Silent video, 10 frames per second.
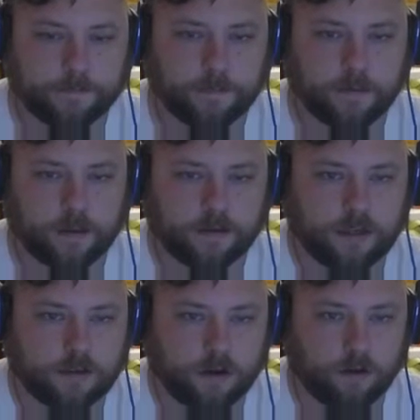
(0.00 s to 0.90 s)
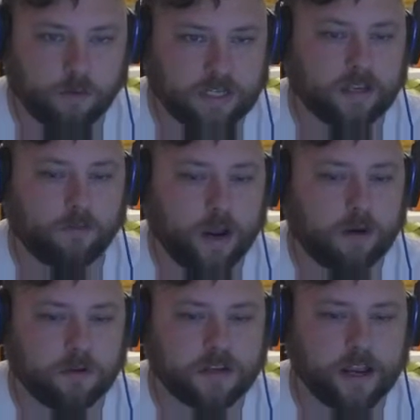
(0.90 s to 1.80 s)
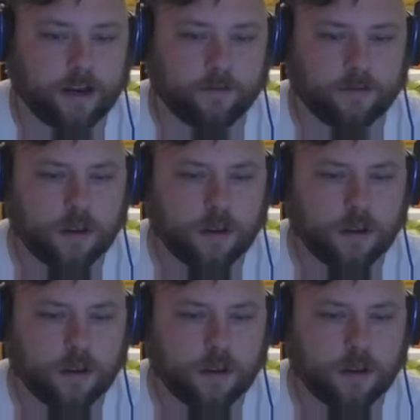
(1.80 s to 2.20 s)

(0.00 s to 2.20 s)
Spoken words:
Because these are, we said red was negative.